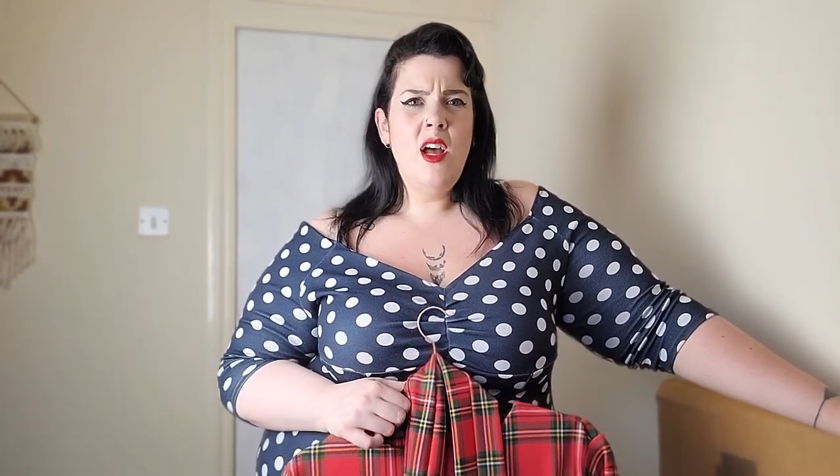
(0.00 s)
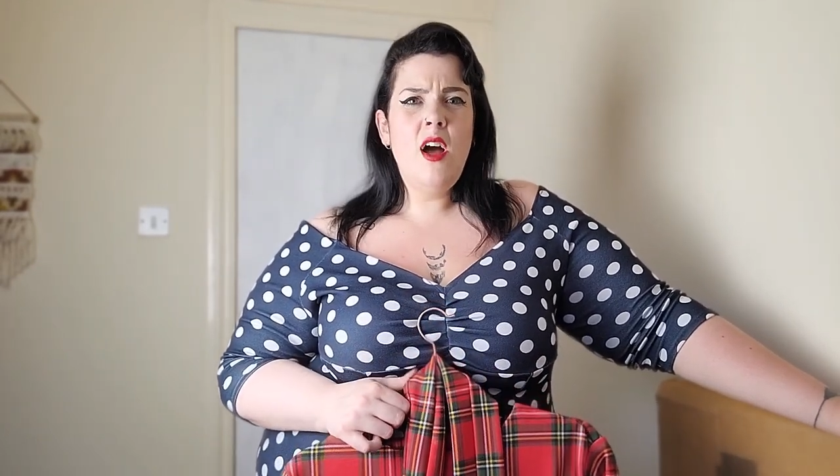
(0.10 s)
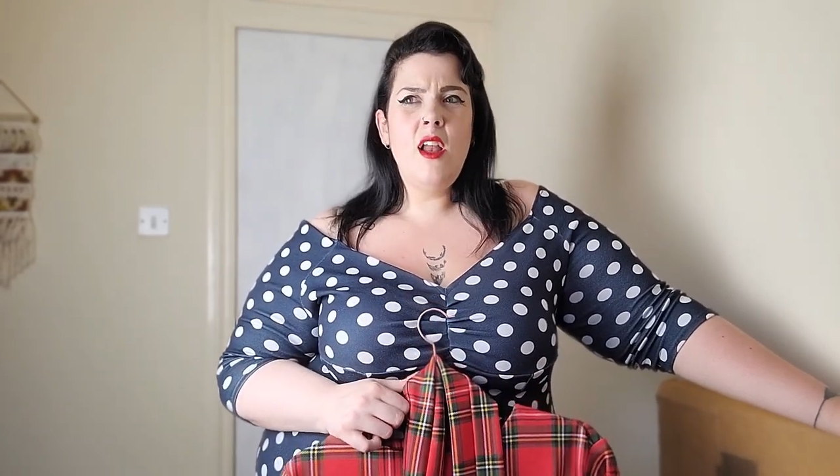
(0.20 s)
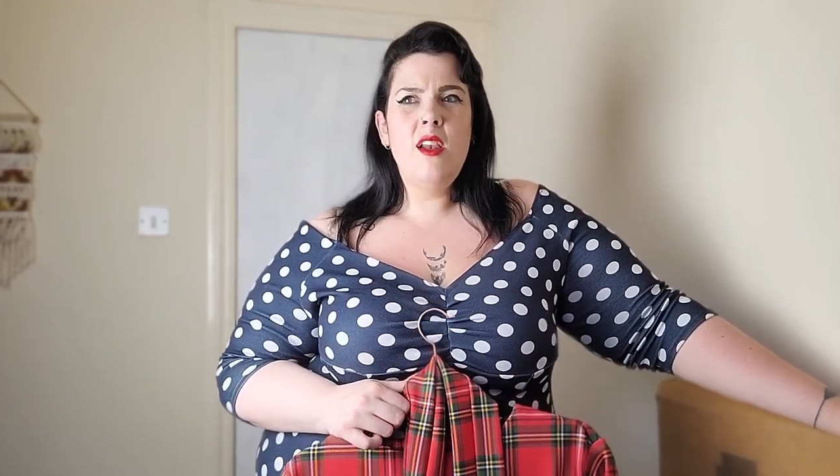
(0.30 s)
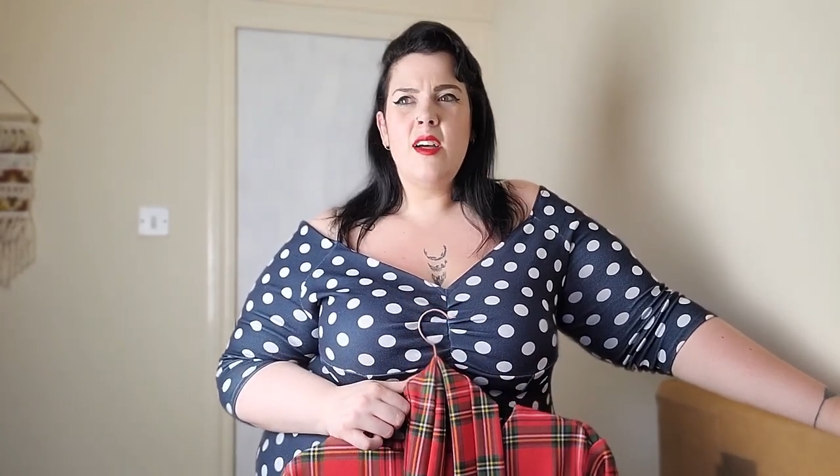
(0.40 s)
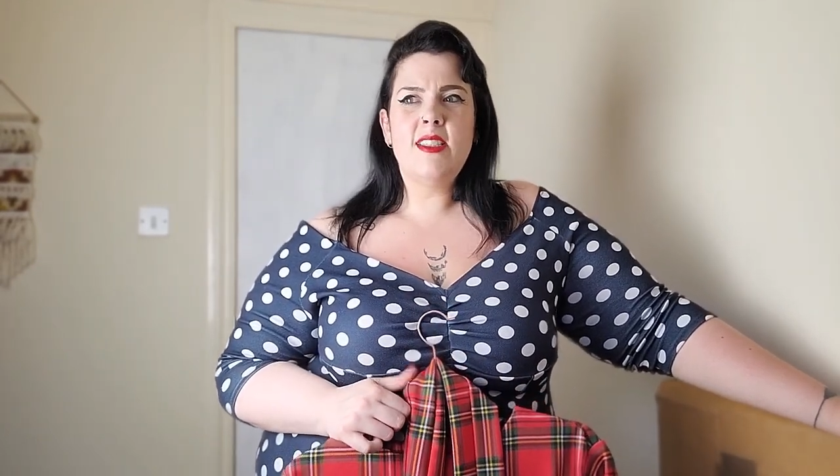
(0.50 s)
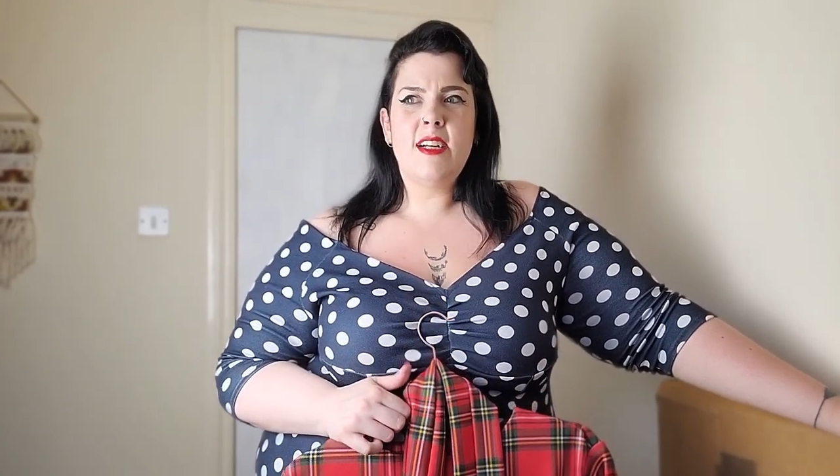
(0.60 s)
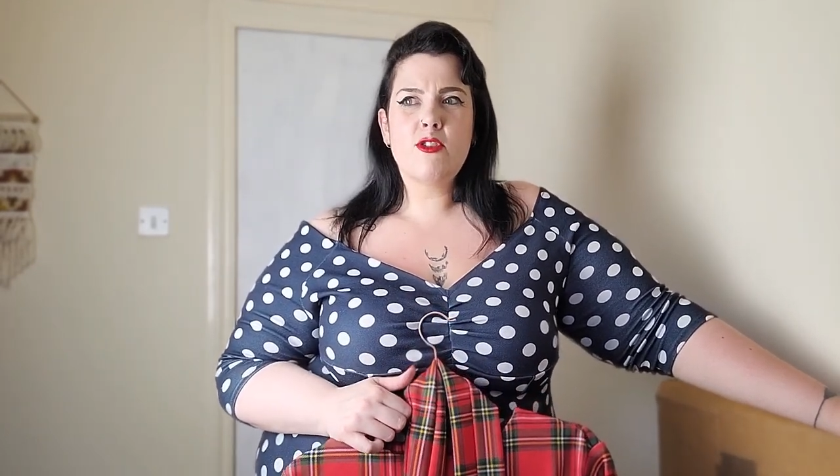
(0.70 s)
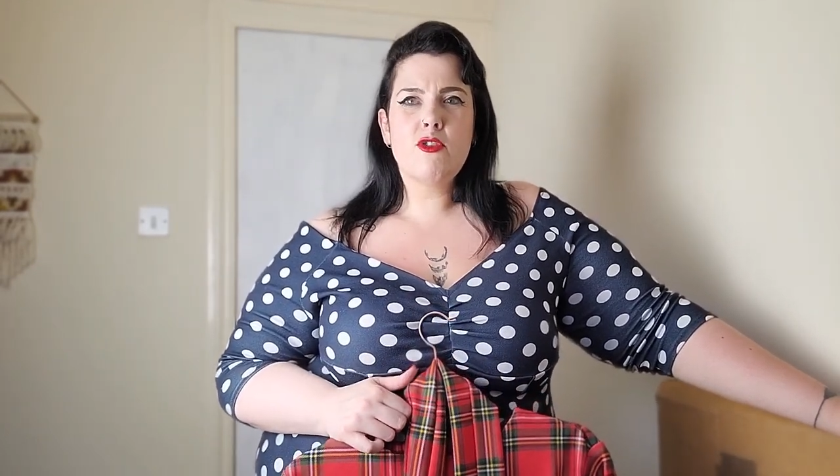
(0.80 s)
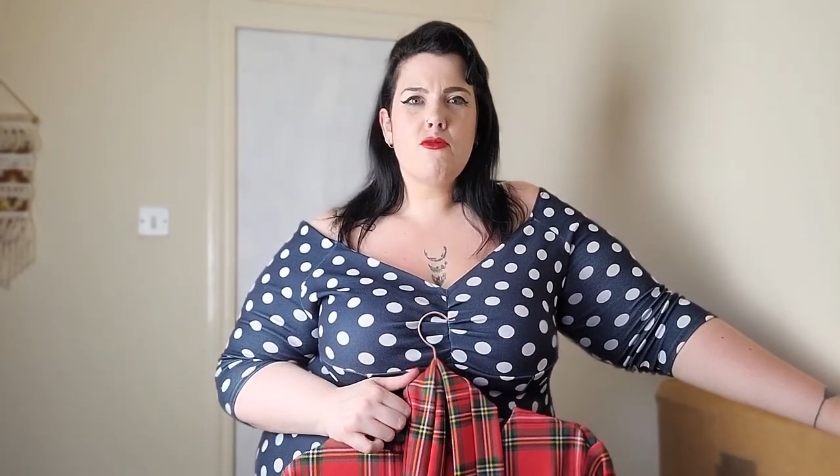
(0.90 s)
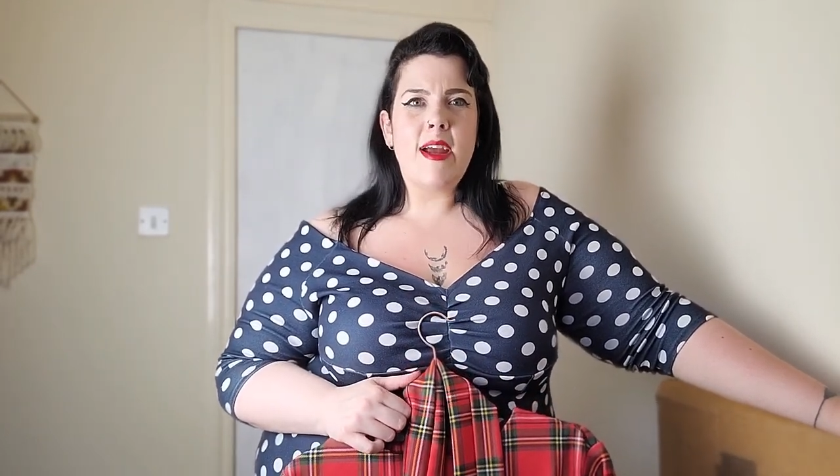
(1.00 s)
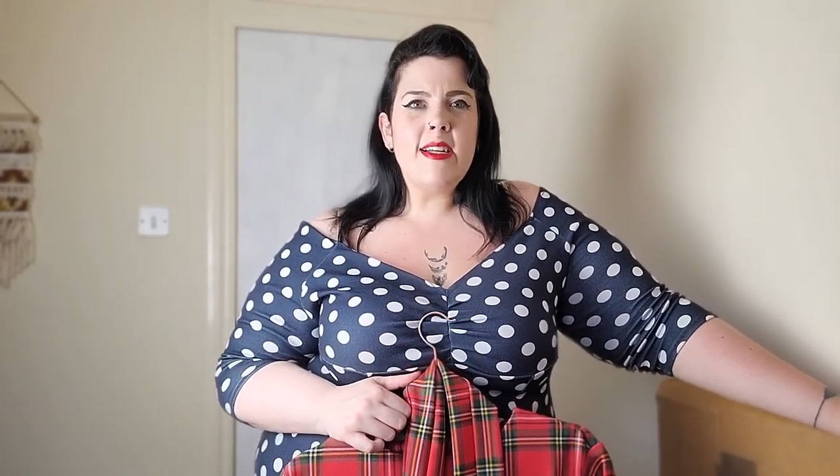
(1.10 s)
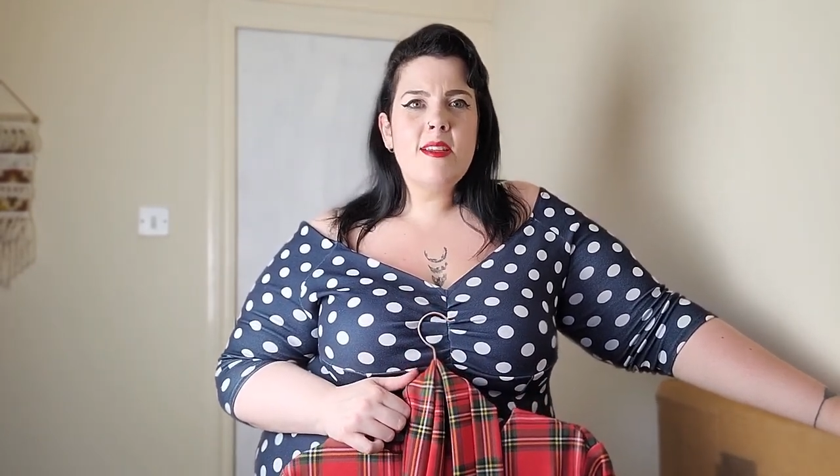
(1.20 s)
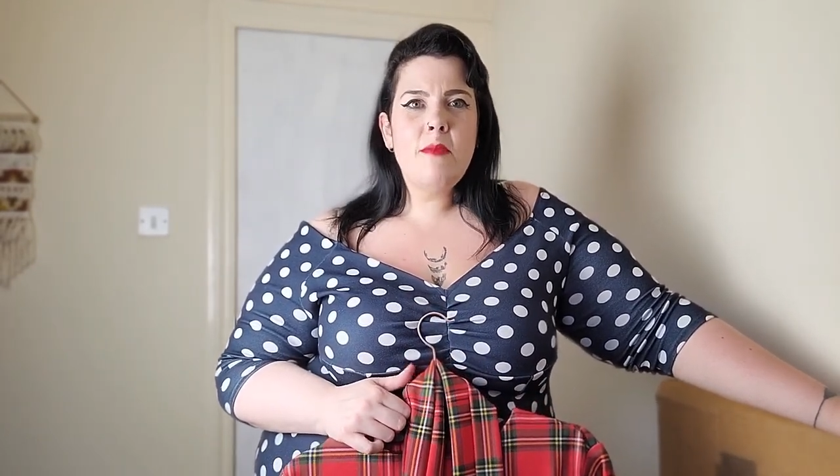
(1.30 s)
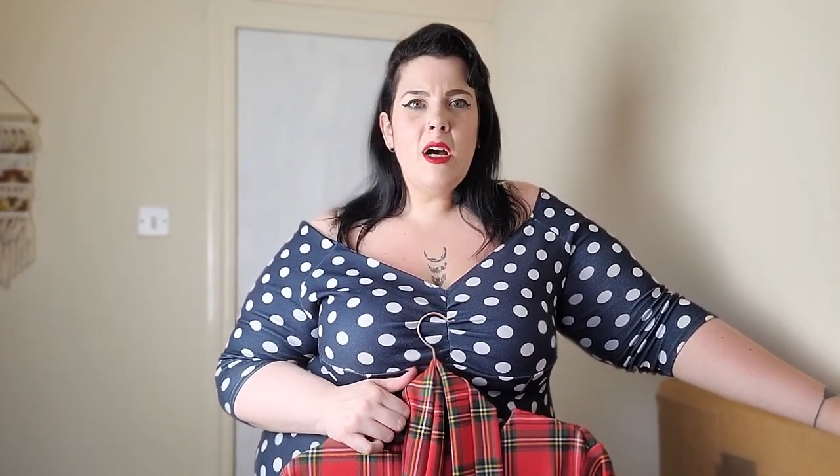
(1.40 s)
I'll learn how to grade
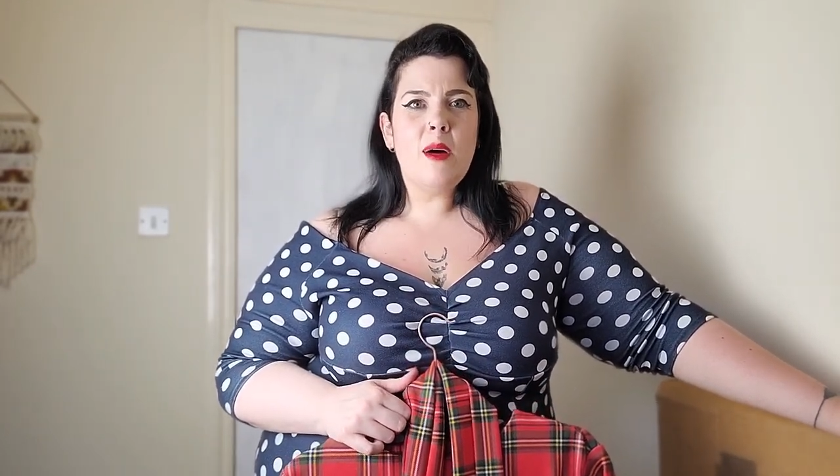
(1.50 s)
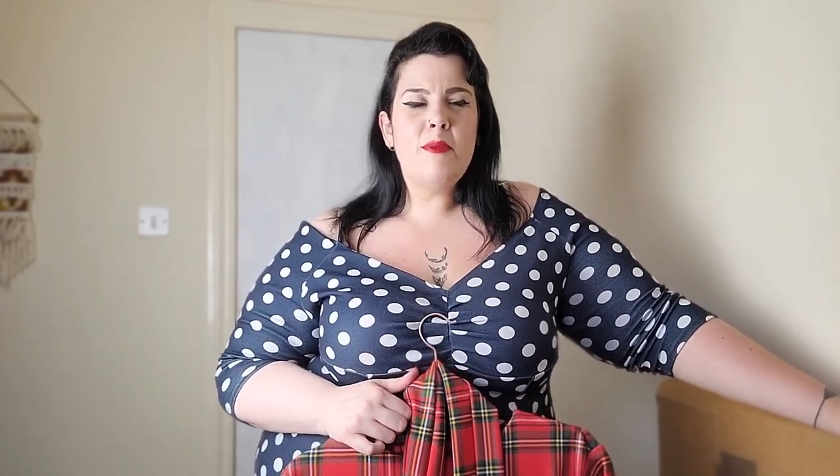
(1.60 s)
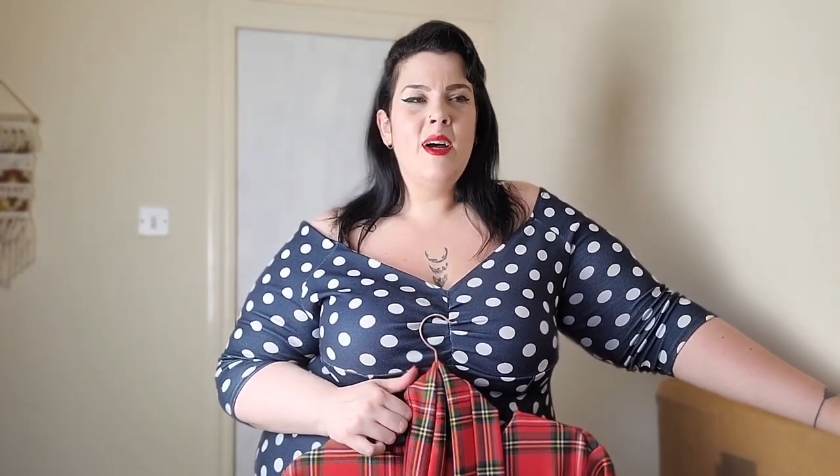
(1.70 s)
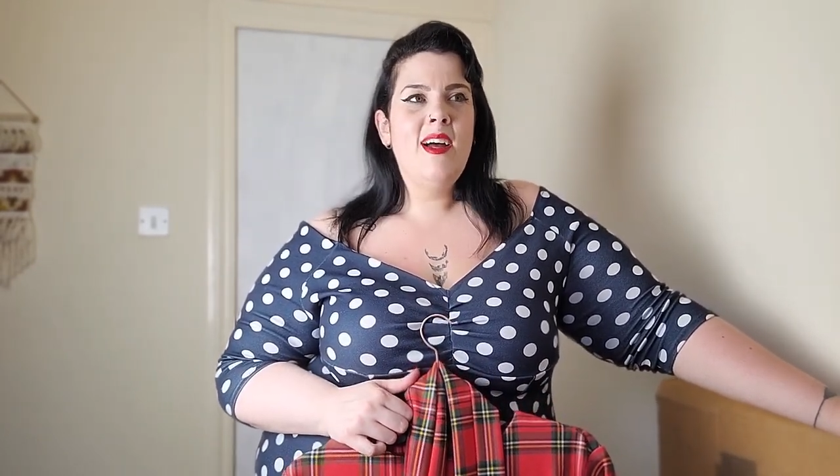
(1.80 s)
them up.